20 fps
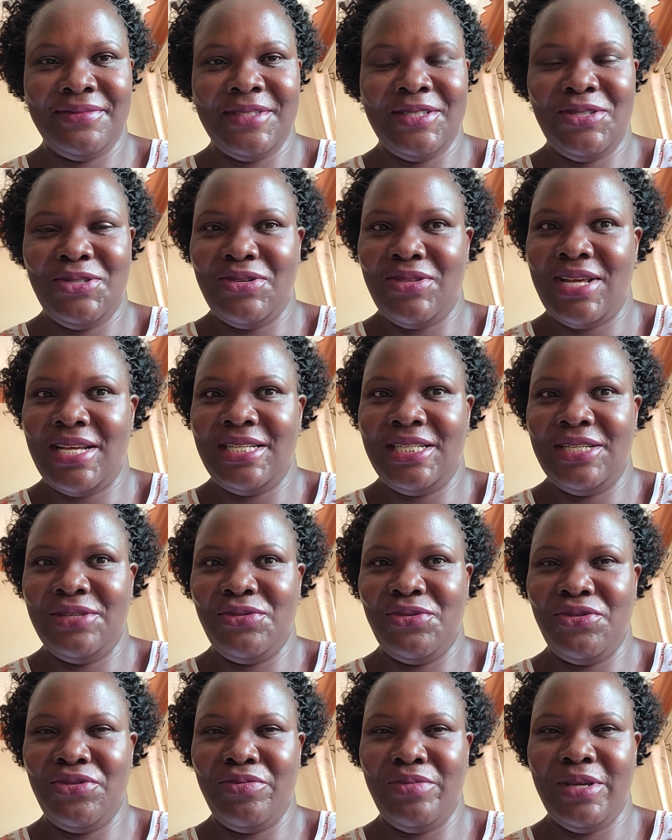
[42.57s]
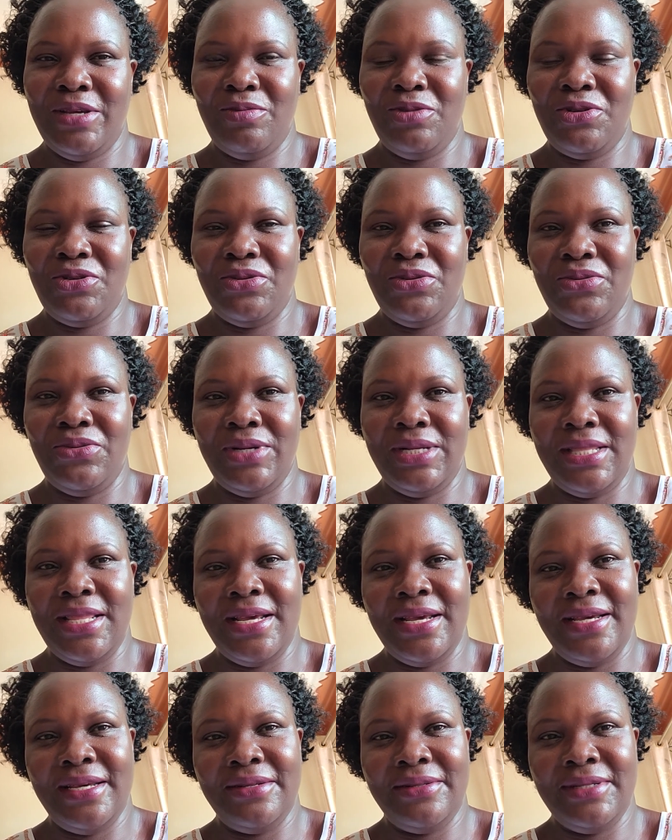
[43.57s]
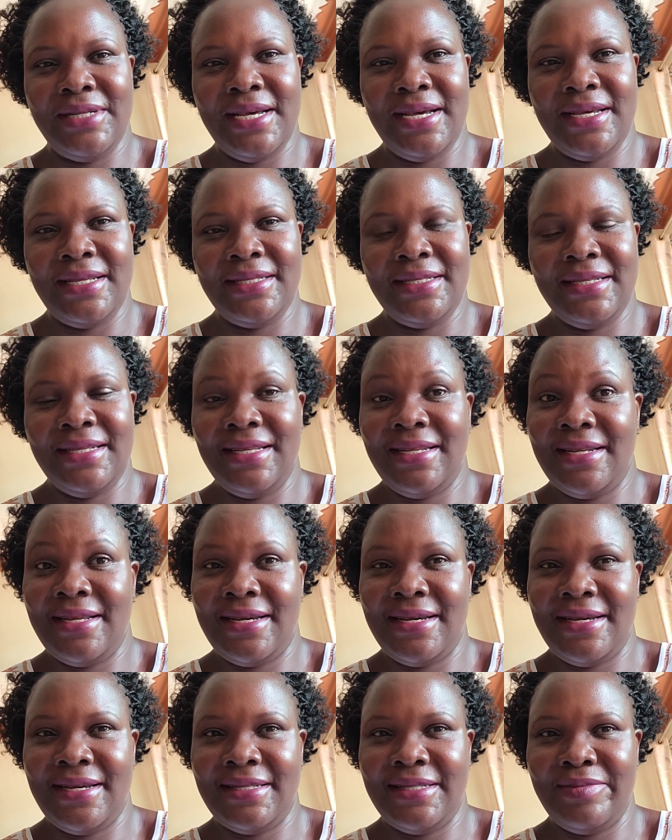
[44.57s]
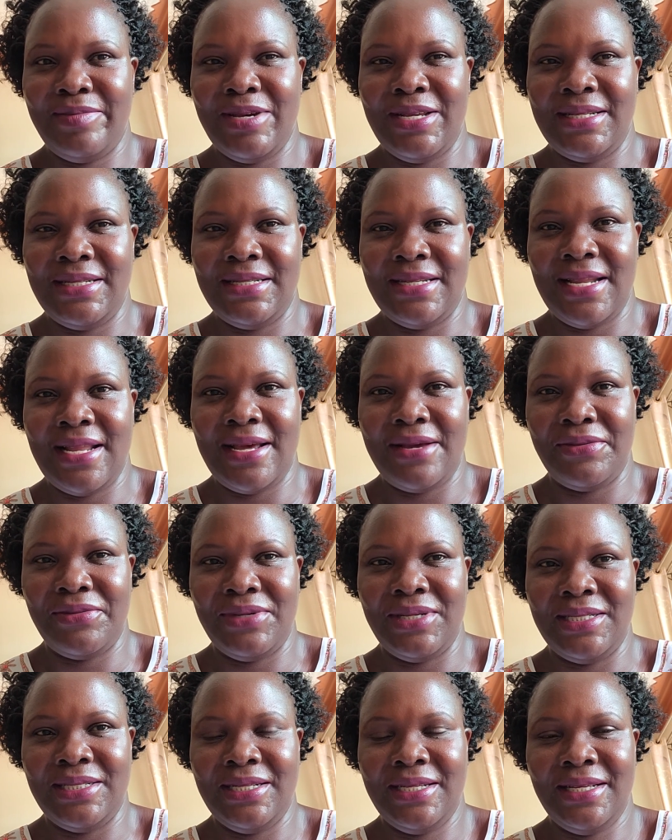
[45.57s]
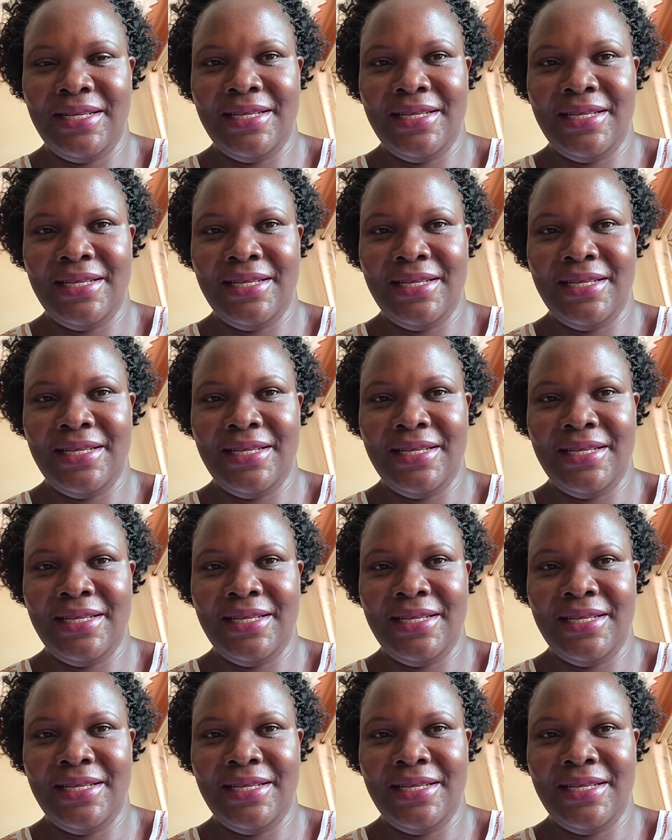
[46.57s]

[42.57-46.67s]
so that she could be able to greet the elders in her husband's language.